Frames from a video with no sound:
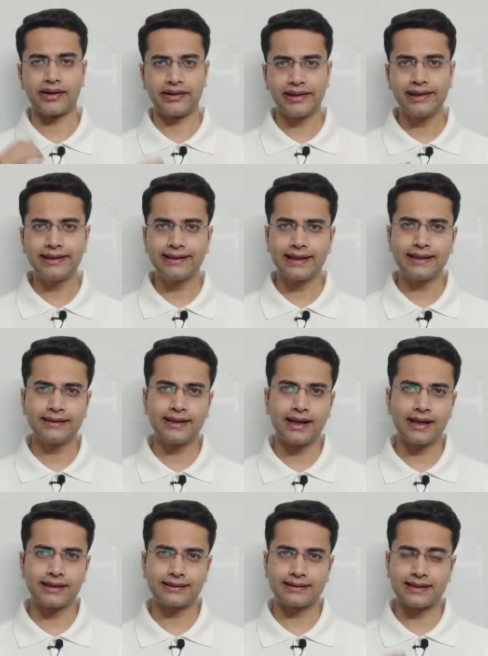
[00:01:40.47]
I really think
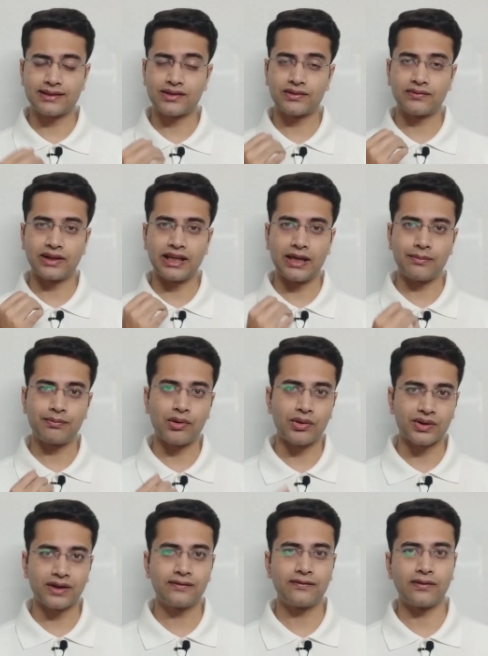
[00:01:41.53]
that this is very
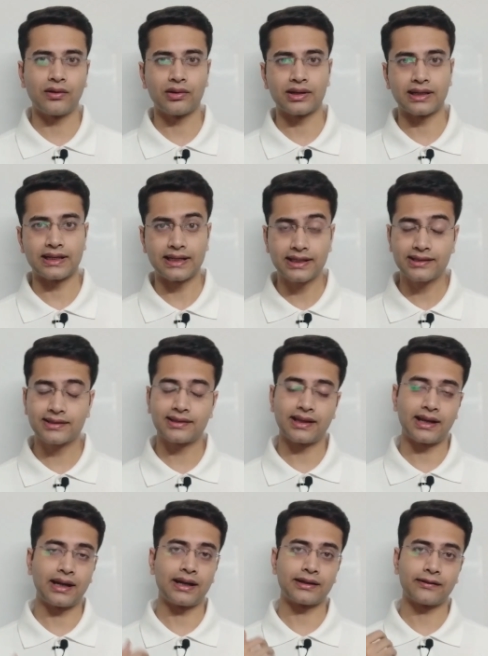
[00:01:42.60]
important for us
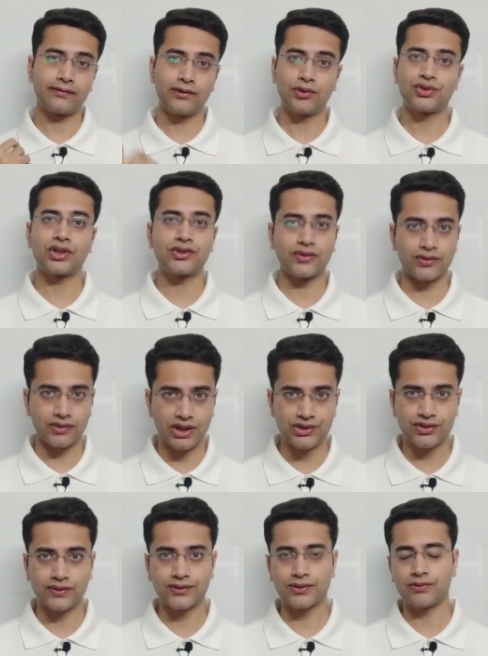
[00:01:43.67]
and the future
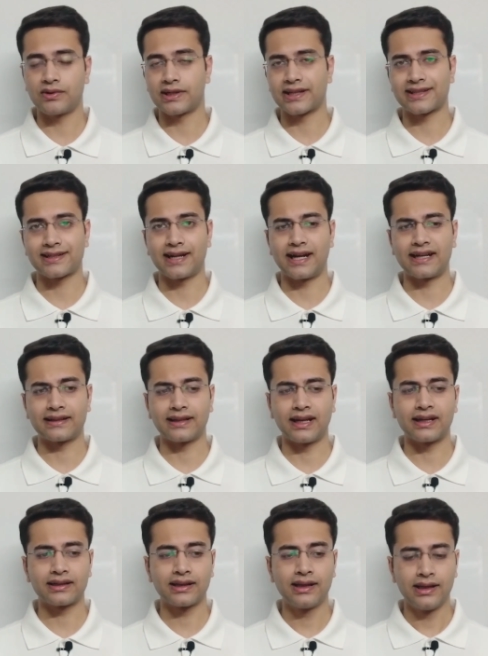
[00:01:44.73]
generations to understand
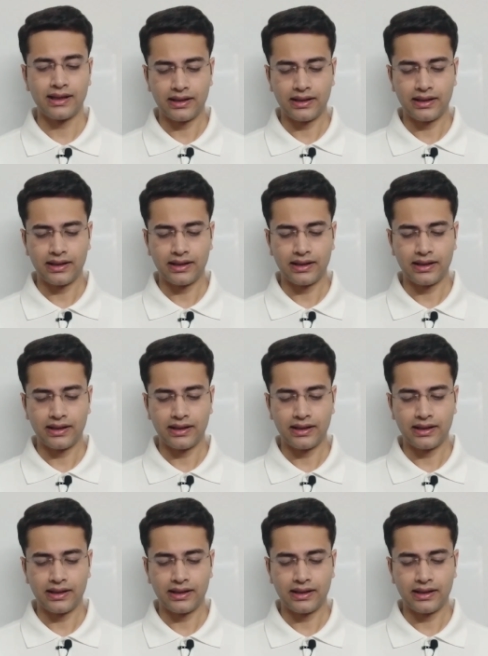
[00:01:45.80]
that